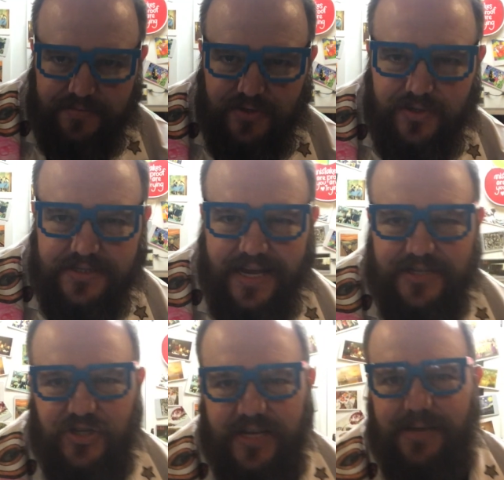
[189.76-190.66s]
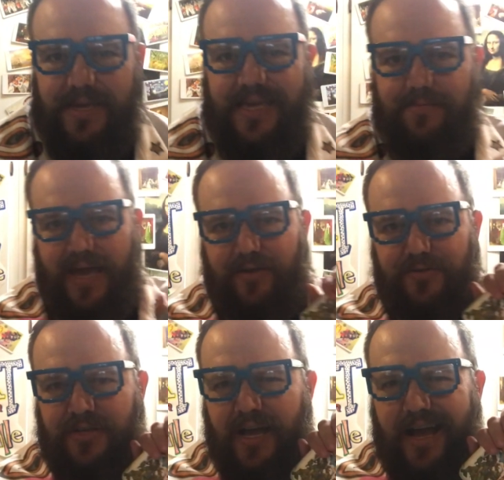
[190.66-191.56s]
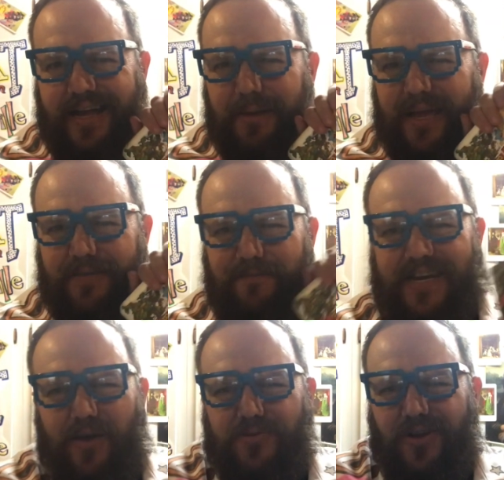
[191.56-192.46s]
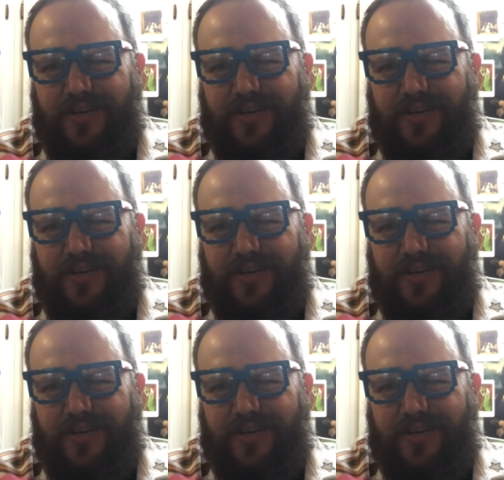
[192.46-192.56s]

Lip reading: too, because I got to check them emails. I got to make the videos on the